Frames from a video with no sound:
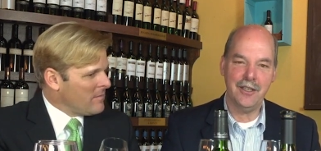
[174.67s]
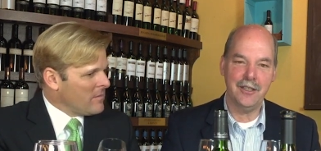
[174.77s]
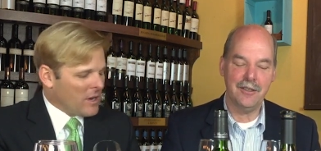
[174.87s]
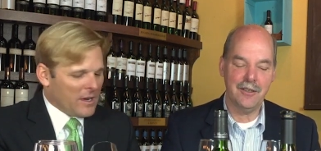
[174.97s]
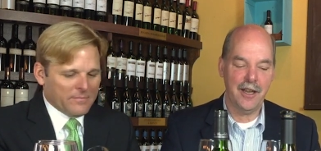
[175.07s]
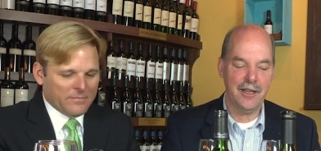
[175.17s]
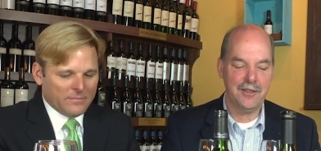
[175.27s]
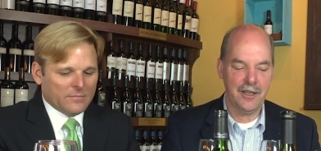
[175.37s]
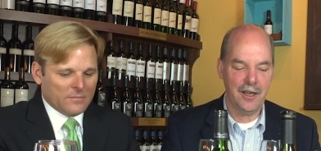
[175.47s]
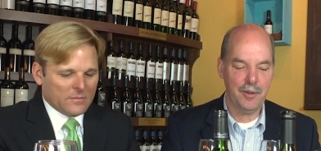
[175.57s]
Speaker 1: to
Speaker 2: okay.
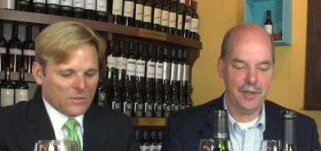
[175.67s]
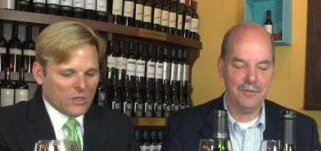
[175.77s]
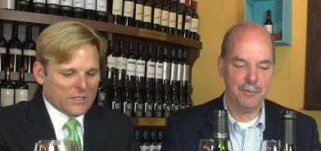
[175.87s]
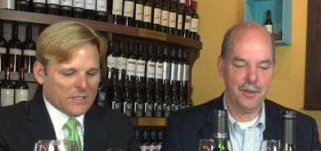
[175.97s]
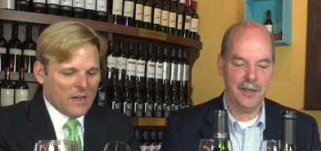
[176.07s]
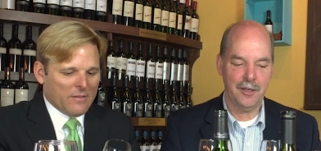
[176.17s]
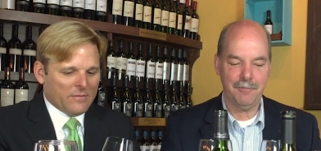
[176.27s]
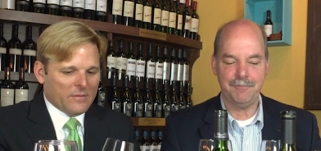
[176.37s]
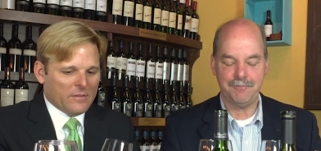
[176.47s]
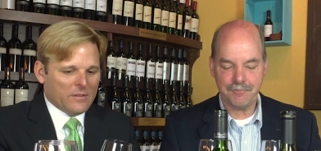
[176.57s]
eighteen, I believe, Good somewhere stuff.
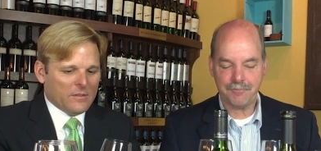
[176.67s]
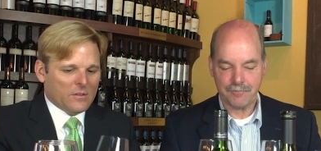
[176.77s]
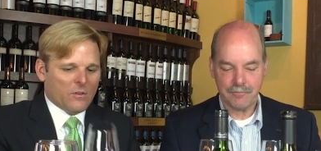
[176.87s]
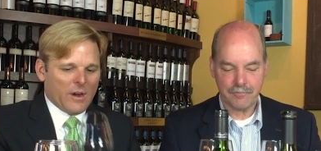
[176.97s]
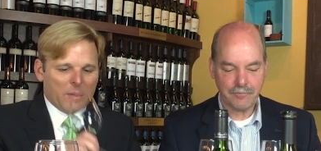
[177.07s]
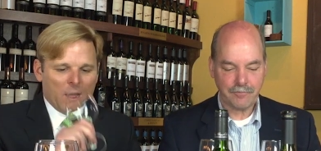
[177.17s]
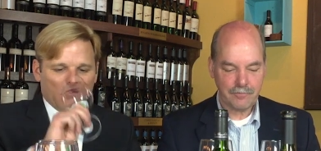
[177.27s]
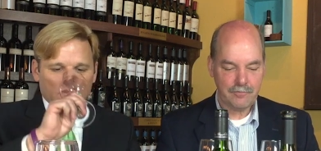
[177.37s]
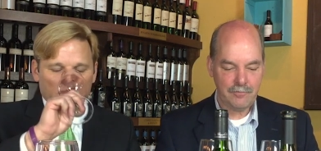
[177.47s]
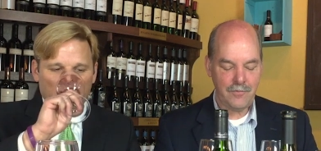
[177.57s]
there.
Speaker 1: Great
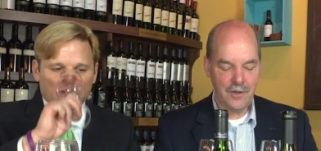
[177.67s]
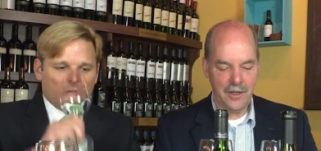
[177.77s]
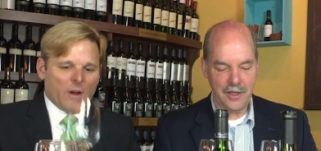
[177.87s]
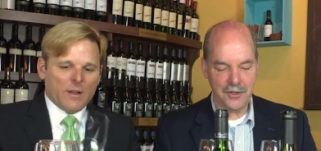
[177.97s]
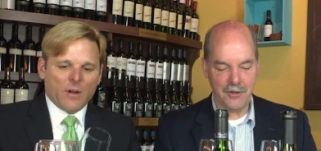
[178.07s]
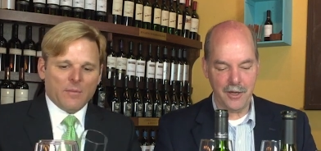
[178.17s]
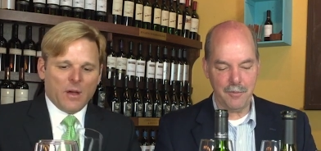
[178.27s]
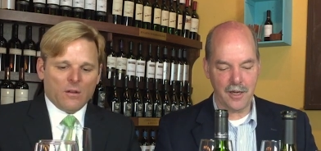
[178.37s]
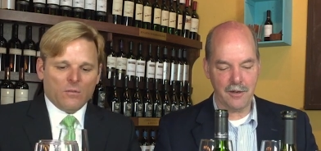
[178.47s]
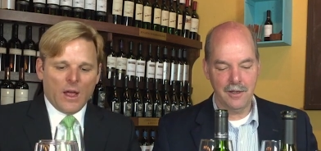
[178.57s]
bottle.
Speaker 2: It great, is a great,
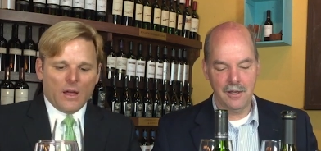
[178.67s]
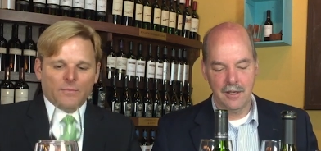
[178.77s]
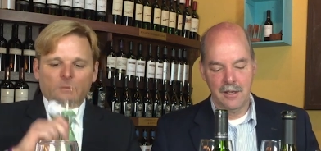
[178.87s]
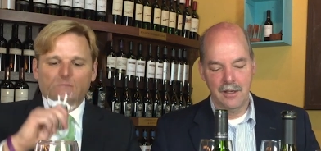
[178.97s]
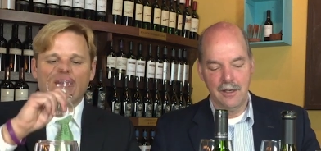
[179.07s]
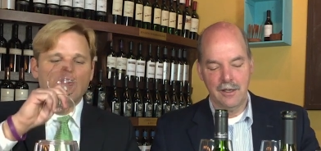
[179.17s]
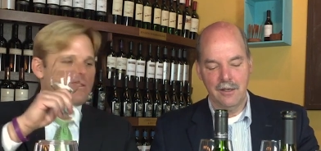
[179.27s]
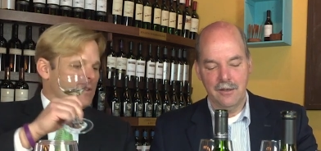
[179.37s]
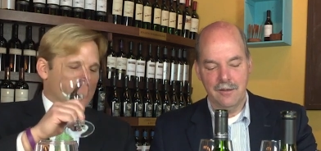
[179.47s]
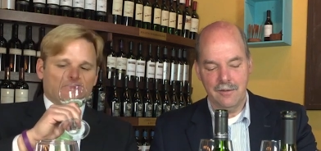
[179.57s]
great bottle. bottle. Wow. Thank
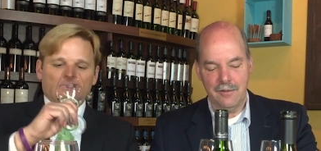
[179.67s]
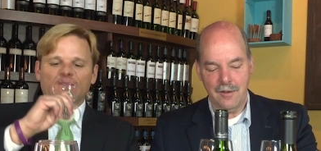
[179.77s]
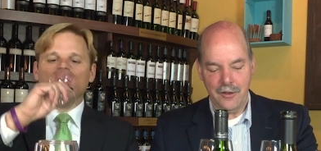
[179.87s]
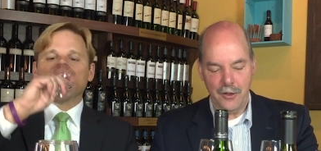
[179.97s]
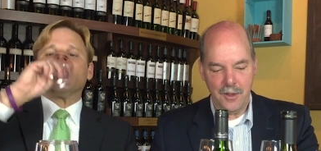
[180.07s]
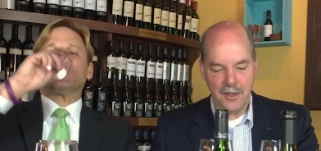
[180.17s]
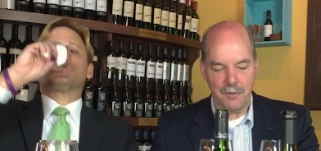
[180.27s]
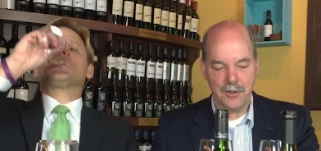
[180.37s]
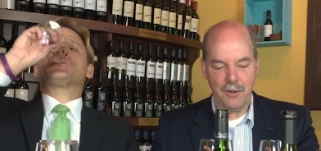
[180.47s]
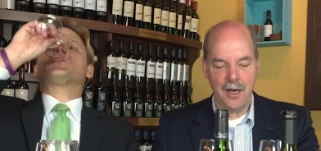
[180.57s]
you for this. Oh, you're
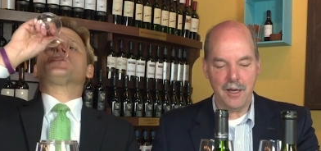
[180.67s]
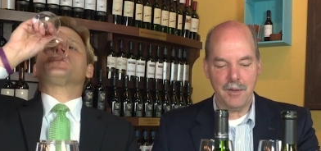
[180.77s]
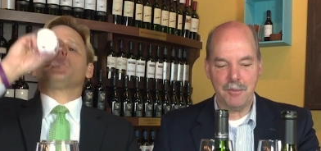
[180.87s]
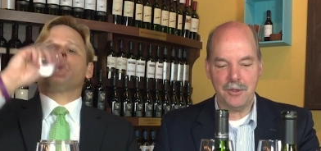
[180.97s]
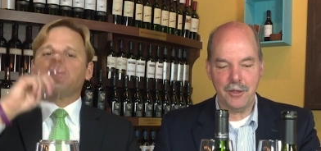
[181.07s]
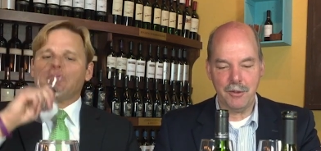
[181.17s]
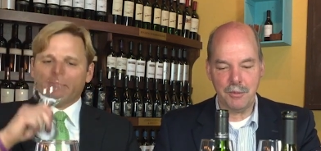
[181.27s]
welcome. So item number two